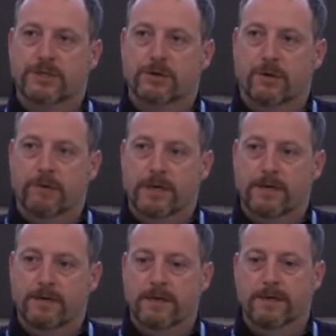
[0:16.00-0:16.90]
story
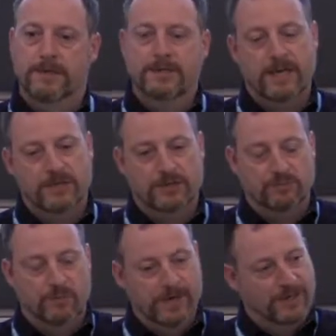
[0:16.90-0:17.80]
in the sense
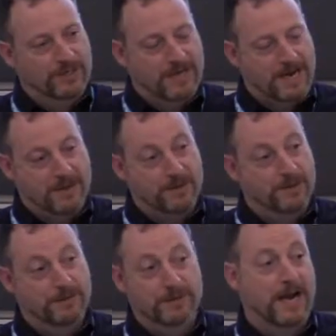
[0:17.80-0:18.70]
of bringing together
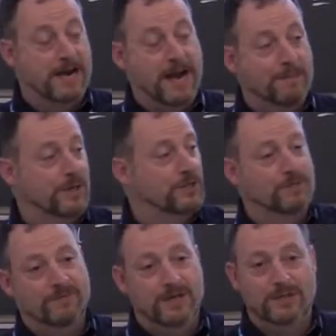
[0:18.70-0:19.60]
the dynamics
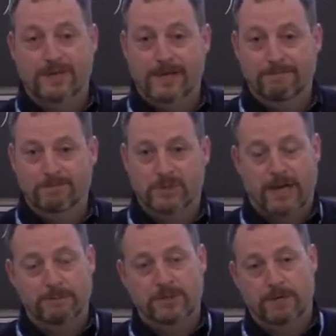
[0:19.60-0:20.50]
of yesterday,
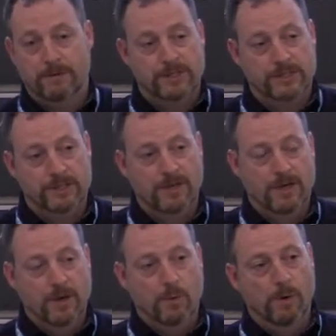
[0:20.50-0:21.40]
time series,
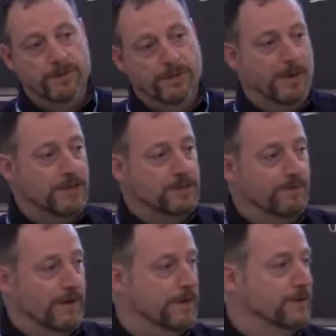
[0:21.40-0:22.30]
with the
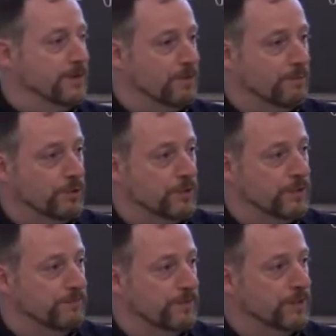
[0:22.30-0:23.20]
multivariate
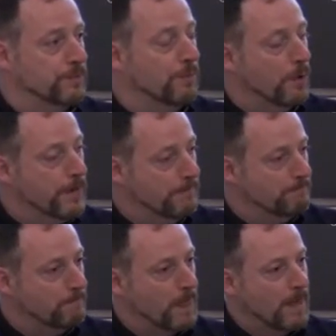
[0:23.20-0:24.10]
distributions of this morning
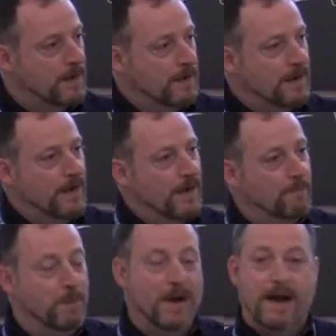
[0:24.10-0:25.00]

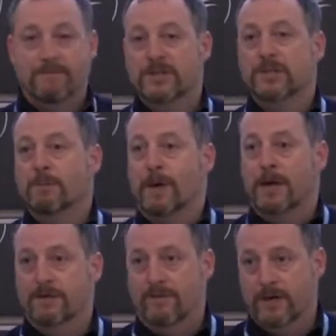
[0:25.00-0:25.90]
by having some
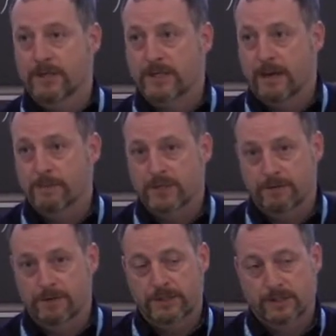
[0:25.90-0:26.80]
multivariate time
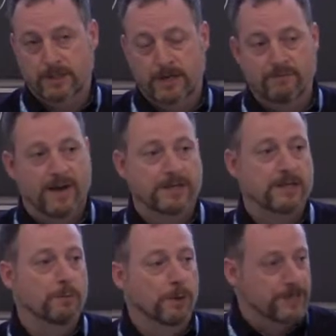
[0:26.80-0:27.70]
series. And in fact,
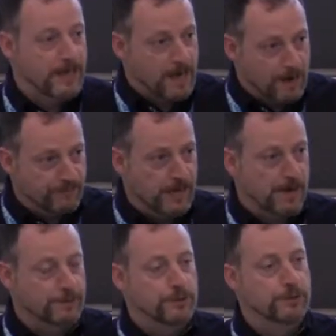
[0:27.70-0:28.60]
I will take half an
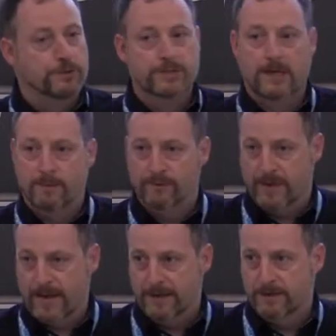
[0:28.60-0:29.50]
hour to do some of
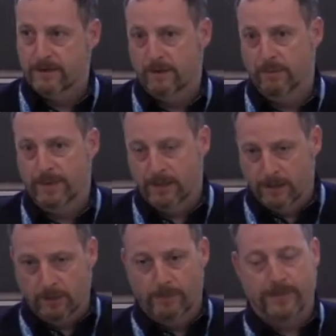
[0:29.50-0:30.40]
that. It'll be a
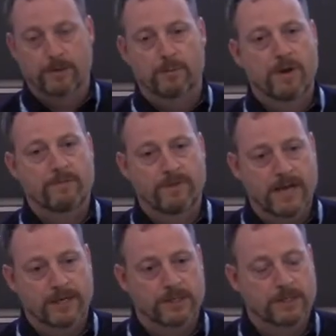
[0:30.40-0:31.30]
little bit
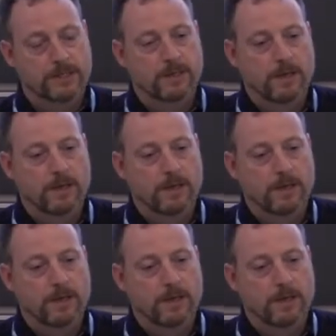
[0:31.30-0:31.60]
abbreviated.